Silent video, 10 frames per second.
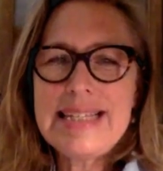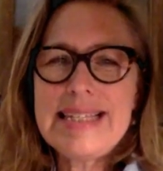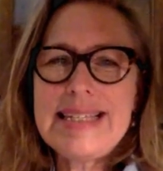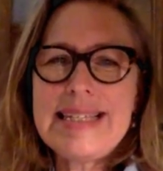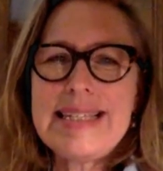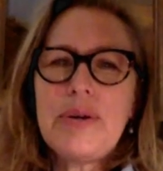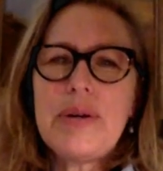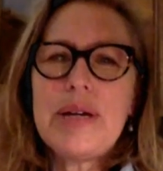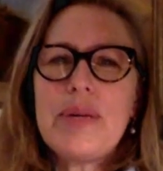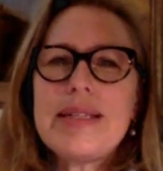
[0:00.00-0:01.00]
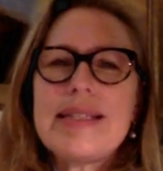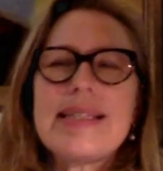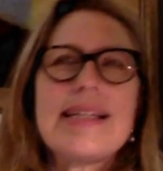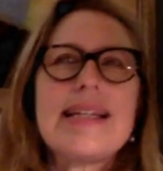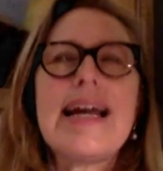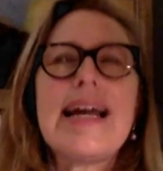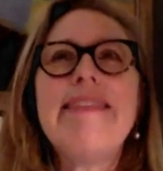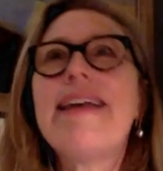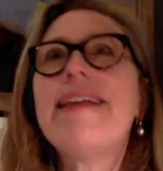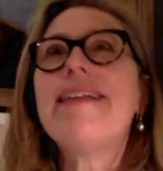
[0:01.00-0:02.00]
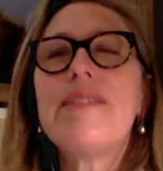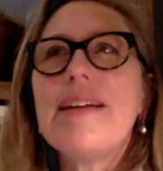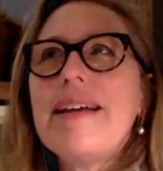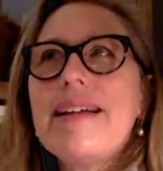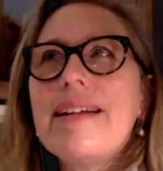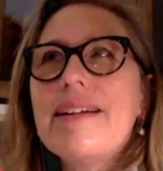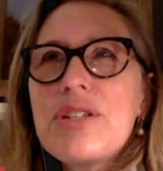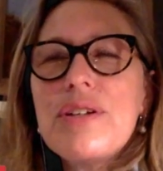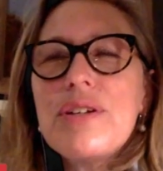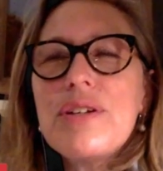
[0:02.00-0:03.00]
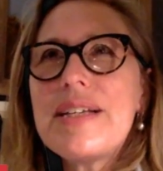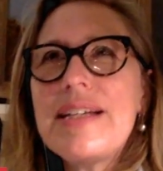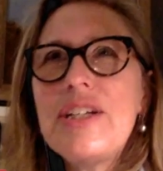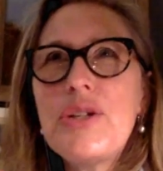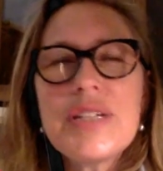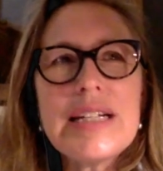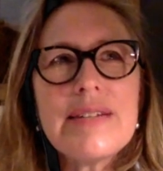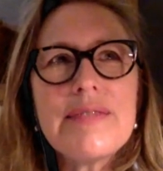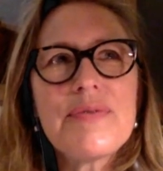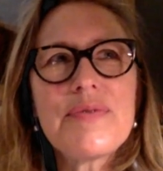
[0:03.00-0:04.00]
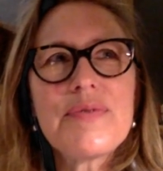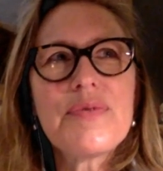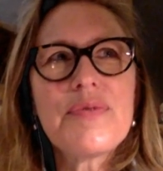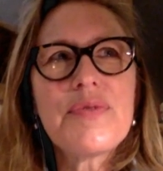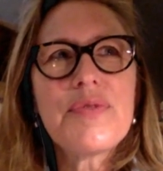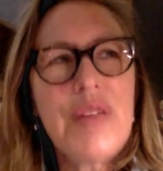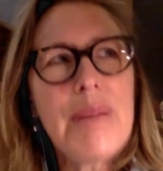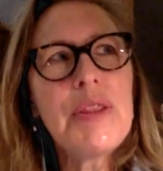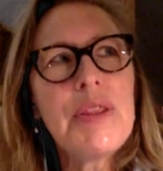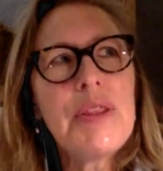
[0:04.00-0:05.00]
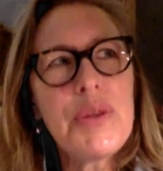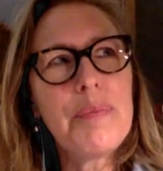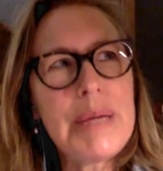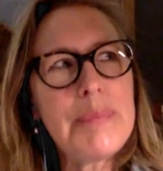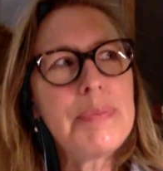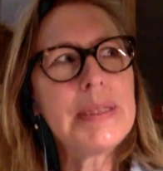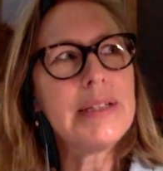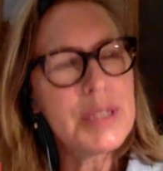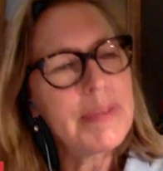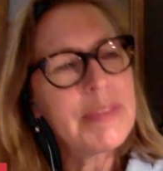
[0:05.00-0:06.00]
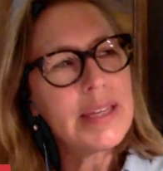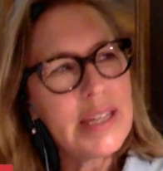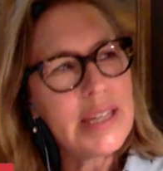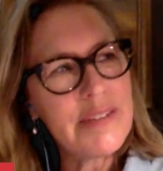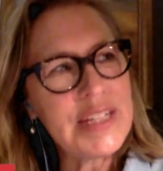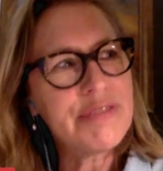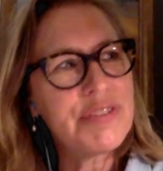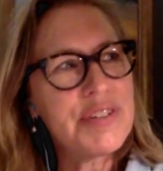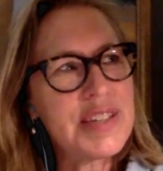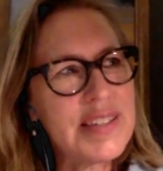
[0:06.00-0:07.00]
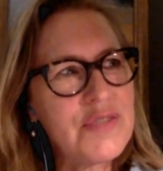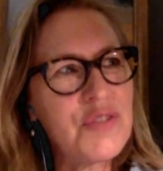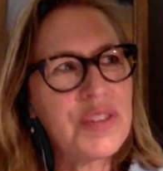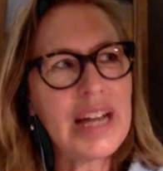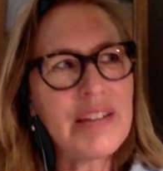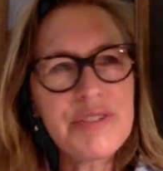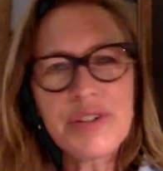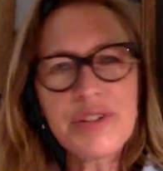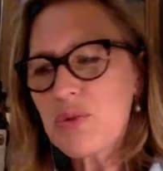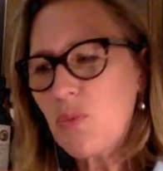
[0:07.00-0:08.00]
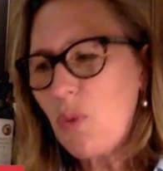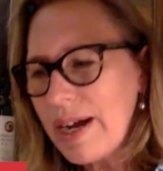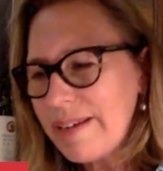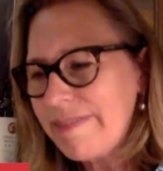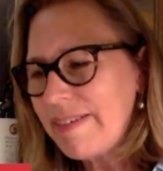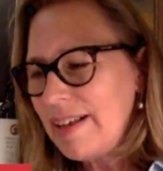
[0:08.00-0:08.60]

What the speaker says: So it was, and also it was interesting through them and through other people. I learned about the gifting. For instance, said for the governor's wife,